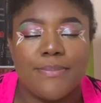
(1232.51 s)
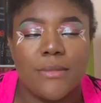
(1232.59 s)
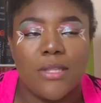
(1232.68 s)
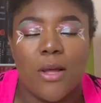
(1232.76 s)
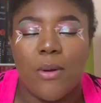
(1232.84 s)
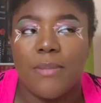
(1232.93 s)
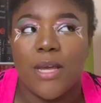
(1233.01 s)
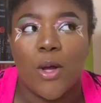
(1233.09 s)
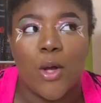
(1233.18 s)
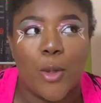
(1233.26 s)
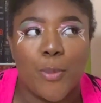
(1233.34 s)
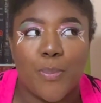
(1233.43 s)
Lo and
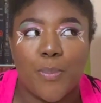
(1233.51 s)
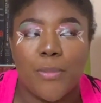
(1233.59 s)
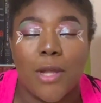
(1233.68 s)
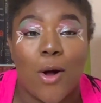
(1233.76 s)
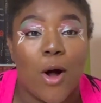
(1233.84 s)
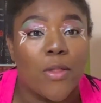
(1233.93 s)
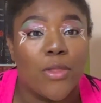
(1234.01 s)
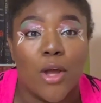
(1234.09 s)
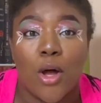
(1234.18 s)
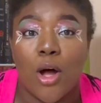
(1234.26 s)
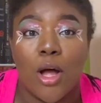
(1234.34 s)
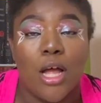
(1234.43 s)
behold,
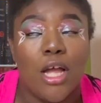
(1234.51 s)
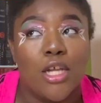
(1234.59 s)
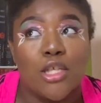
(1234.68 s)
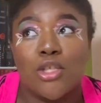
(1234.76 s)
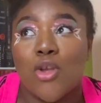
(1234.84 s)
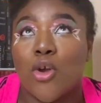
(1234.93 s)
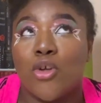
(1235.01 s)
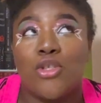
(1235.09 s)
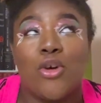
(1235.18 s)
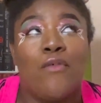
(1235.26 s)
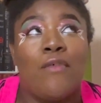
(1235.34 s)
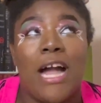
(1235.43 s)
the stalker
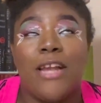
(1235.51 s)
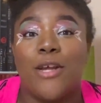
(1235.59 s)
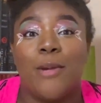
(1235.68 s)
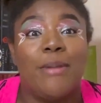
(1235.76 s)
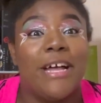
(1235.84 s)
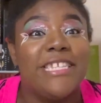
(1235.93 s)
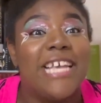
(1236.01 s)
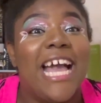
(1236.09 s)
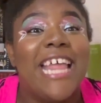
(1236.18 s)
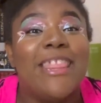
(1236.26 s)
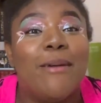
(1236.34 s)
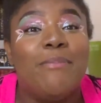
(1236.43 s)
still find her. But
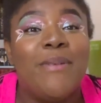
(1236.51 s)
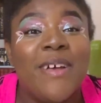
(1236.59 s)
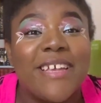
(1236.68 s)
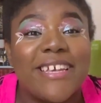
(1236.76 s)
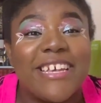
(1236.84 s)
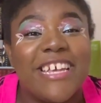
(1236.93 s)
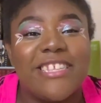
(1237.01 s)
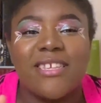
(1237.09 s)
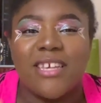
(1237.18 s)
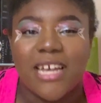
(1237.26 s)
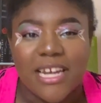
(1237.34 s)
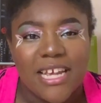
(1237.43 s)
the book is
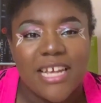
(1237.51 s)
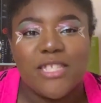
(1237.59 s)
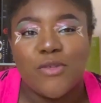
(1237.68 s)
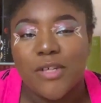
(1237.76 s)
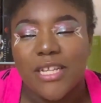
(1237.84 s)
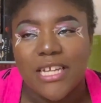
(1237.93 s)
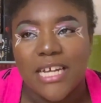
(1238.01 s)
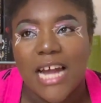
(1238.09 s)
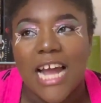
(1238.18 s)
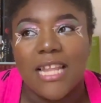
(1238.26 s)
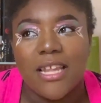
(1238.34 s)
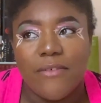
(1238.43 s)
good, it's really good.
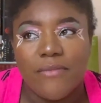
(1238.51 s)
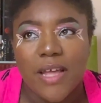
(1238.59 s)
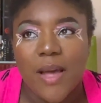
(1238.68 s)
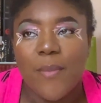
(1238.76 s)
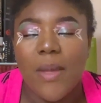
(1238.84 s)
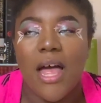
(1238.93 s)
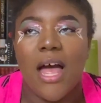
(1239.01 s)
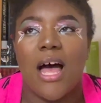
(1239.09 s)
I love them.